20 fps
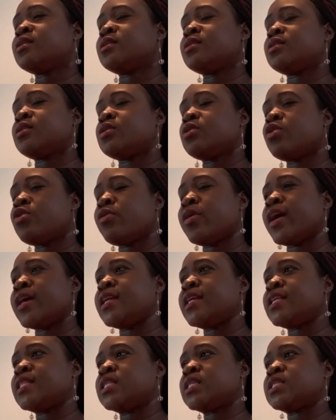oh i
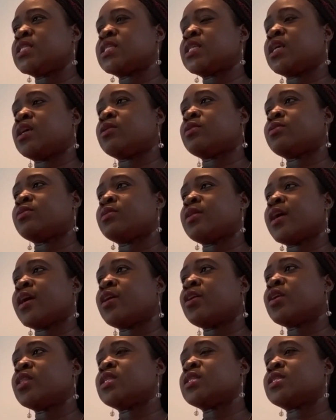need this skill i
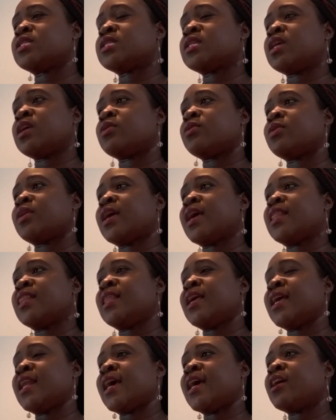got this skill and
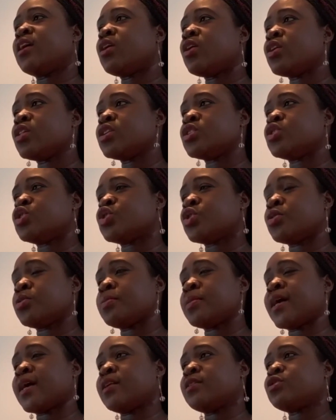then i got the job
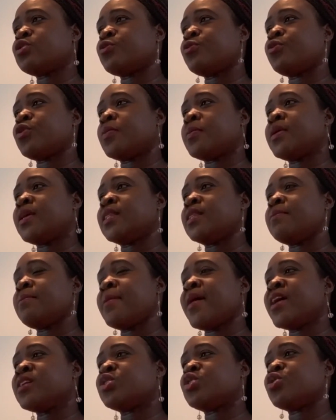and so for me the
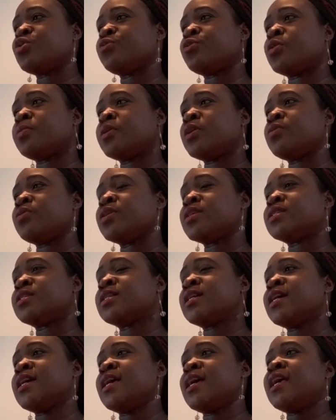measure for me was
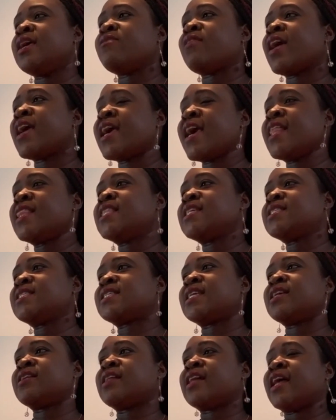if I get this
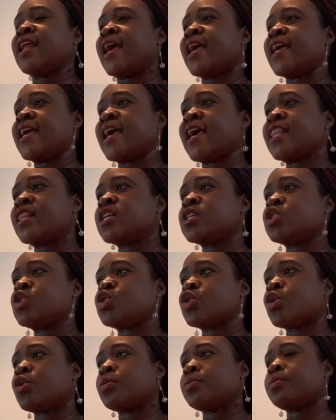skill and I get the
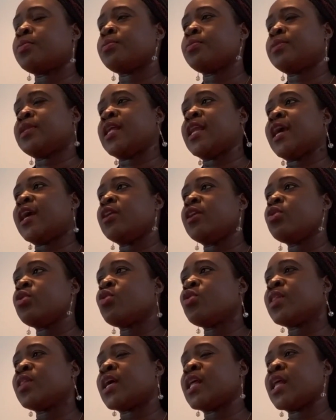job, then I know
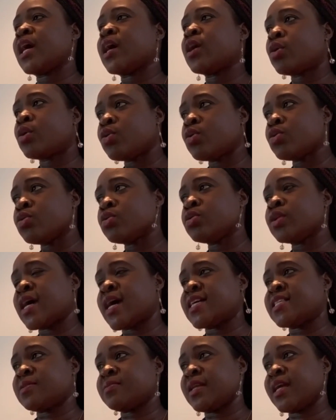that that goal has
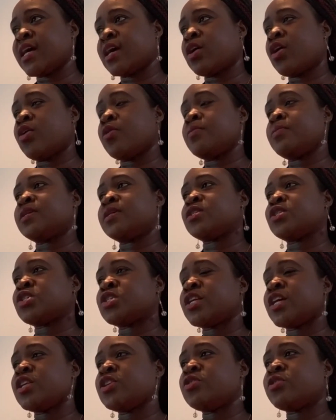been accomplished.
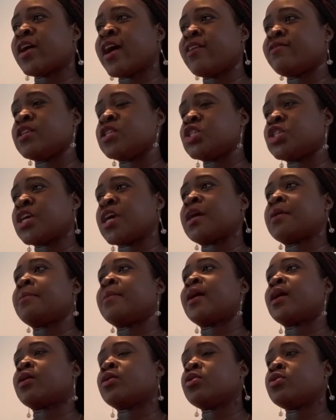Then you have a check mark.
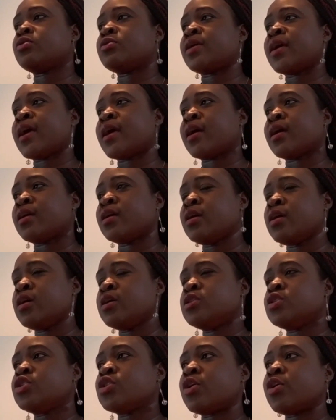Oh, yeah,
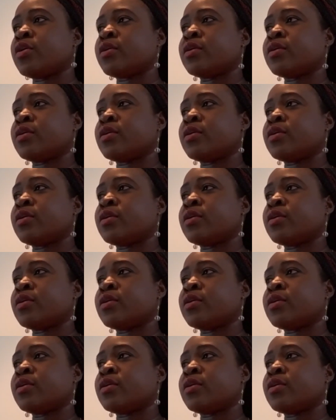done.